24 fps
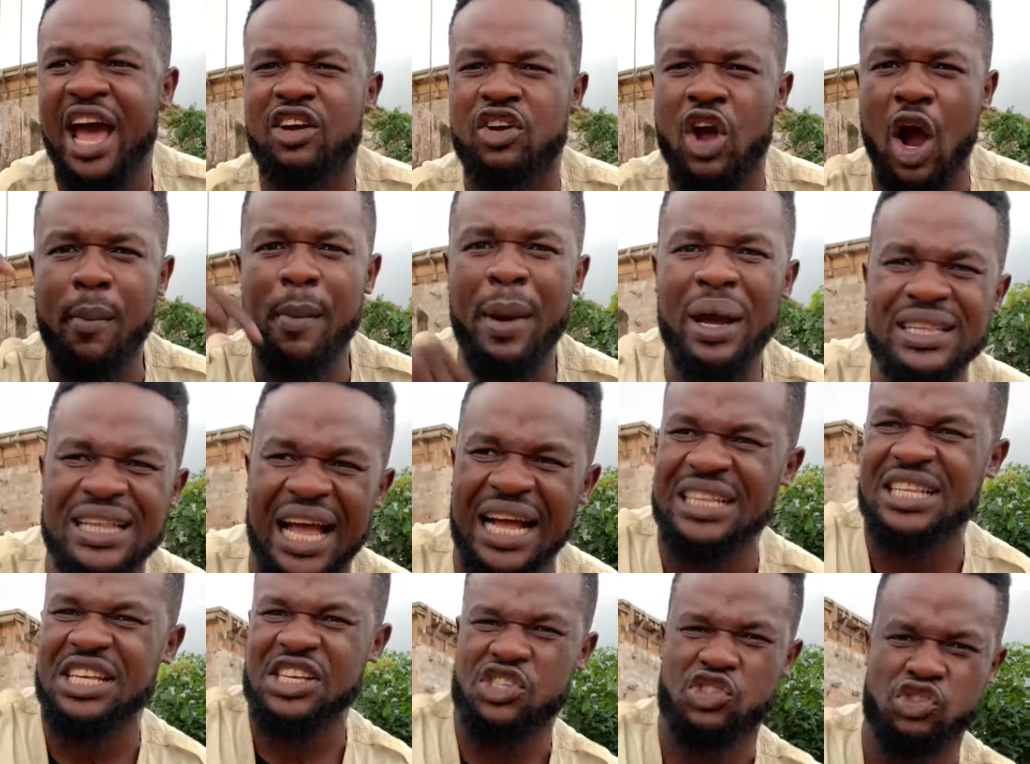A government
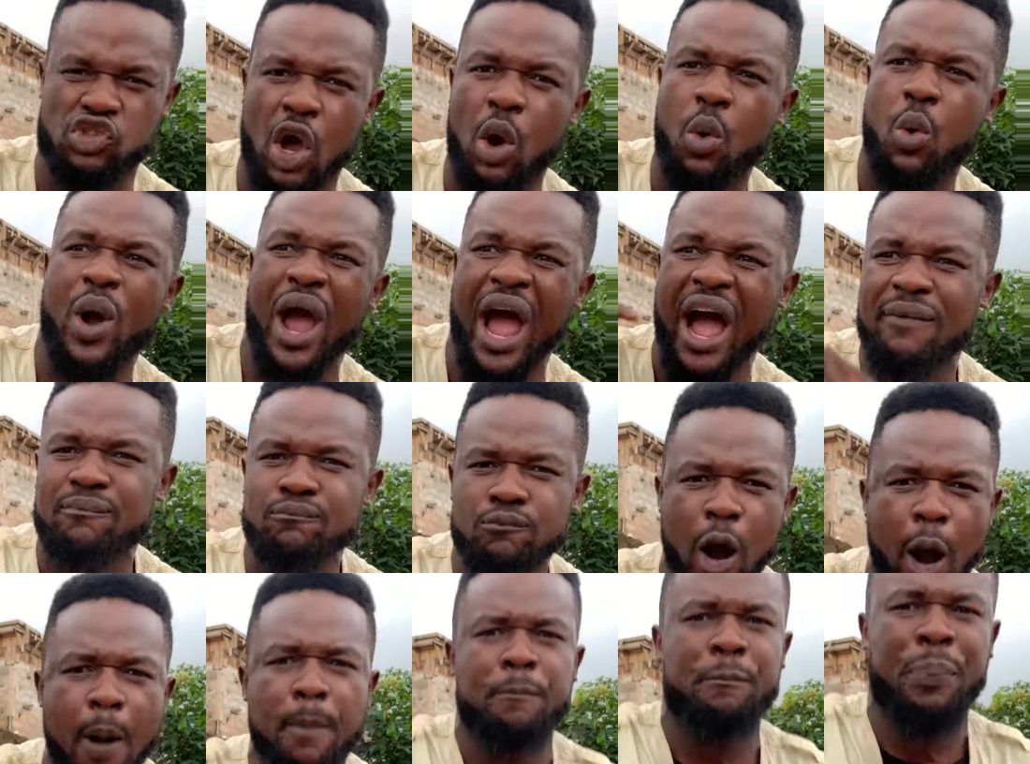that the son will have
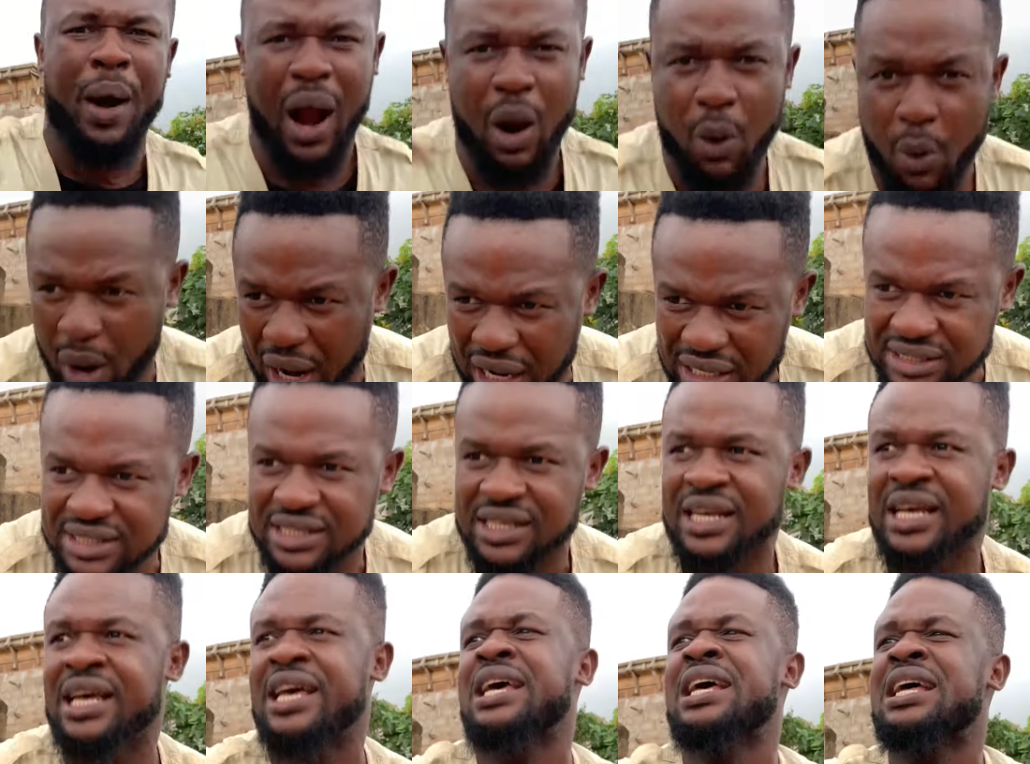more powers
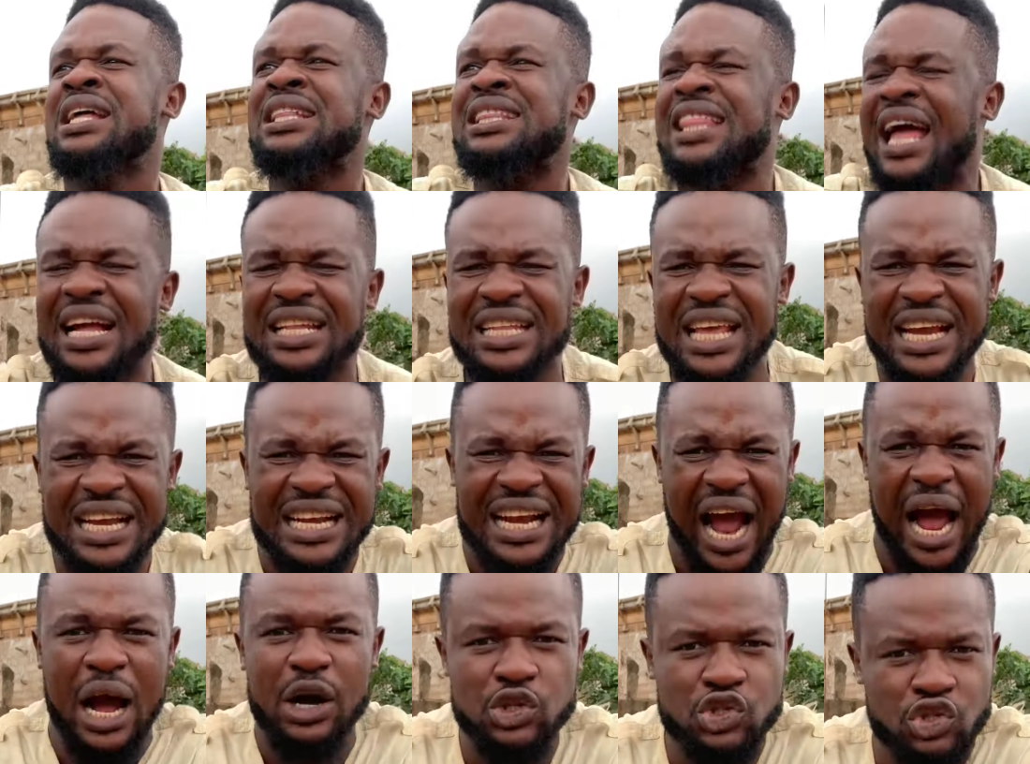than the
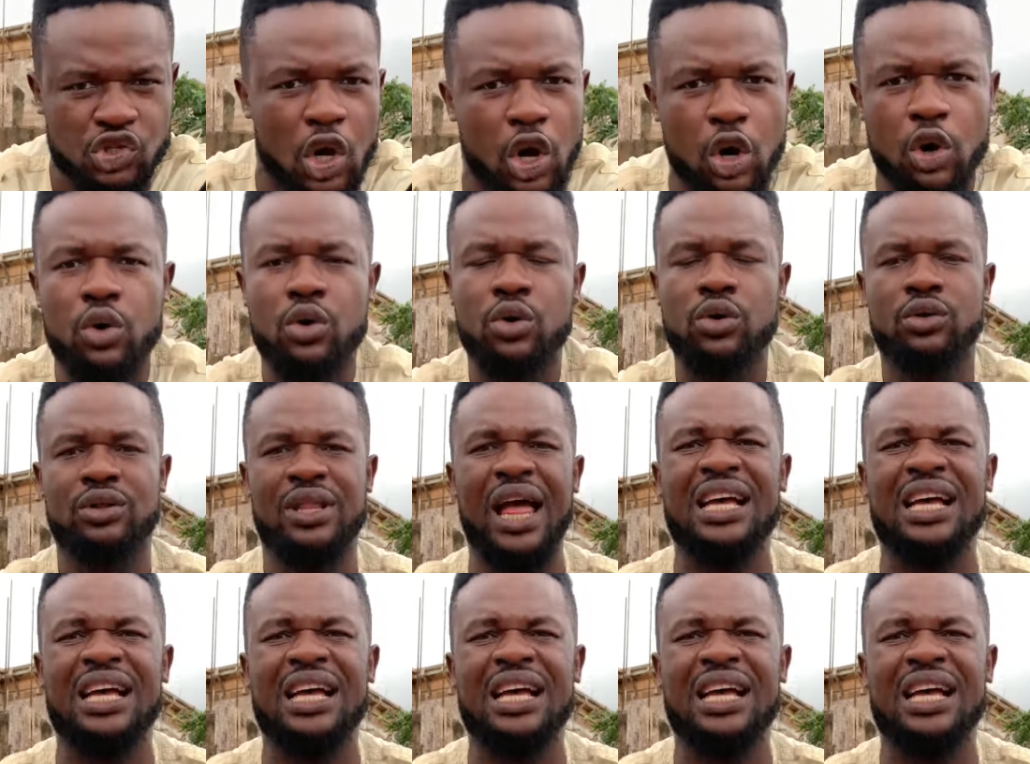council.